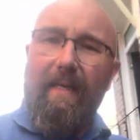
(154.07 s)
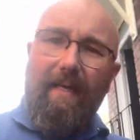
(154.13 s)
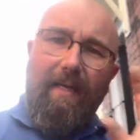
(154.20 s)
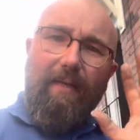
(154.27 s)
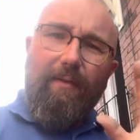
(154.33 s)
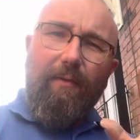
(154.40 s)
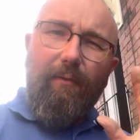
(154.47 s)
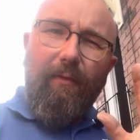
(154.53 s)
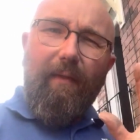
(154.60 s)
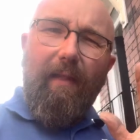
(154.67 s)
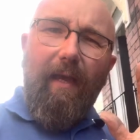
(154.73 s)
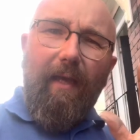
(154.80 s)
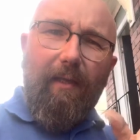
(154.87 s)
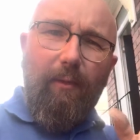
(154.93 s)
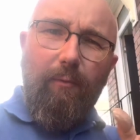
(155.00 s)
there's nothing
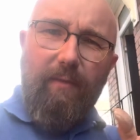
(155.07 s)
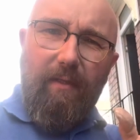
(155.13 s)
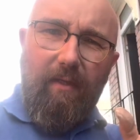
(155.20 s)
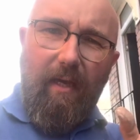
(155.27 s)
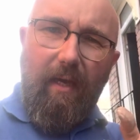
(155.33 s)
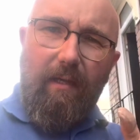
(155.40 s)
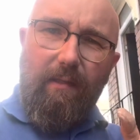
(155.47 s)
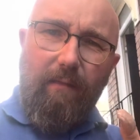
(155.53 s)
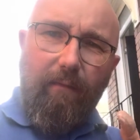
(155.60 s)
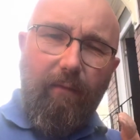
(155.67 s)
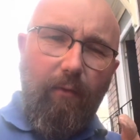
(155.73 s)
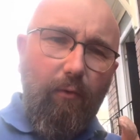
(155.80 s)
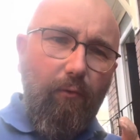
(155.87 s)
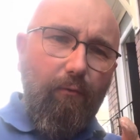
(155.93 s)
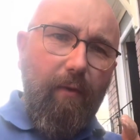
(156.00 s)
like using your hands
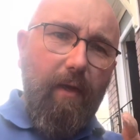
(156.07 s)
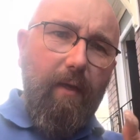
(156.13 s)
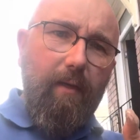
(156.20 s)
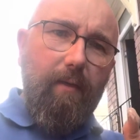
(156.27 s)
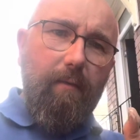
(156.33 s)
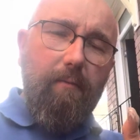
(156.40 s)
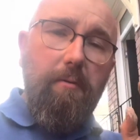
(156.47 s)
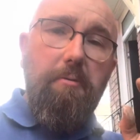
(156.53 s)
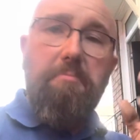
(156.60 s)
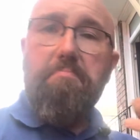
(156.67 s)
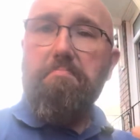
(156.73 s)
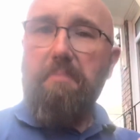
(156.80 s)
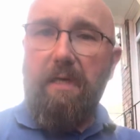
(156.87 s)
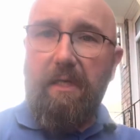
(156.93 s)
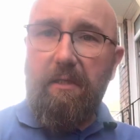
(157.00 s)
for
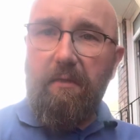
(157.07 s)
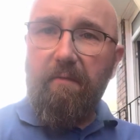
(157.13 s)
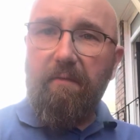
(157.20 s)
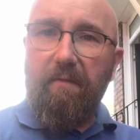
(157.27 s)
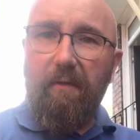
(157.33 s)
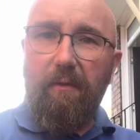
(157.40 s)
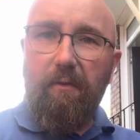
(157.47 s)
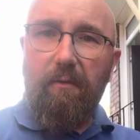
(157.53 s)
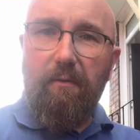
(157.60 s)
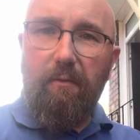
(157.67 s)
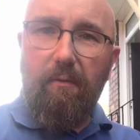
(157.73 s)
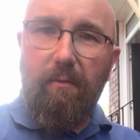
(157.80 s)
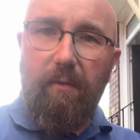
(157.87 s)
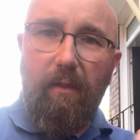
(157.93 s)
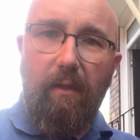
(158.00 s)
eating your
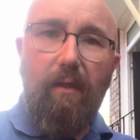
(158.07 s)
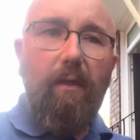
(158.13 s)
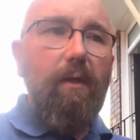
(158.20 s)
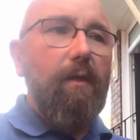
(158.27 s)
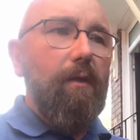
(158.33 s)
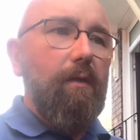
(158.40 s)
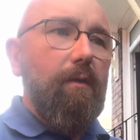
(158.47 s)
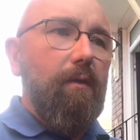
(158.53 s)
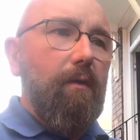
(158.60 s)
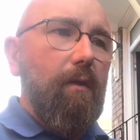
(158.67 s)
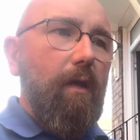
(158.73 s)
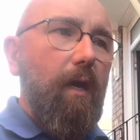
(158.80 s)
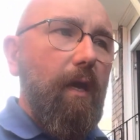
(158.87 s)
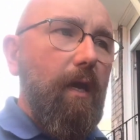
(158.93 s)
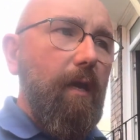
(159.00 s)
food,
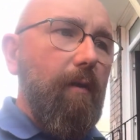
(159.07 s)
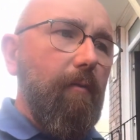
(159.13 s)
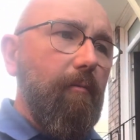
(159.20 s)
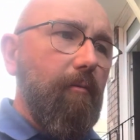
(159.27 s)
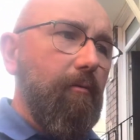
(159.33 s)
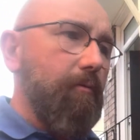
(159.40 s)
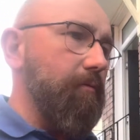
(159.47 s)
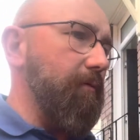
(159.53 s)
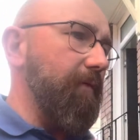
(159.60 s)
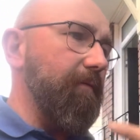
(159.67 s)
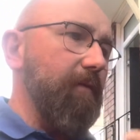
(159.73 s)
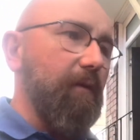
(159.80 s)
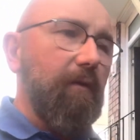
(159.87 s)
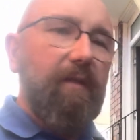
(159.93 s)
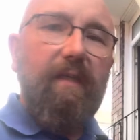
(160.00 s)
if
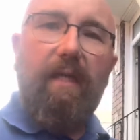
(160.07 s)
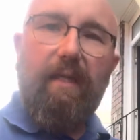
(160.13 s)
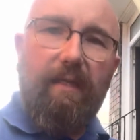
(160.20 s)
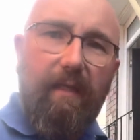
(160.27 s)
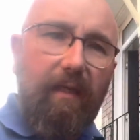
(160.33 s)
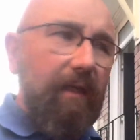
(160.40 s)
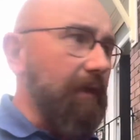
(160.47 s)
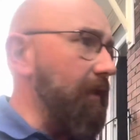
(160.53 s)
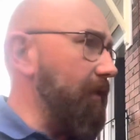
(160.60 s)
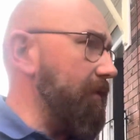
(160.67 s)
you're a kid digging in the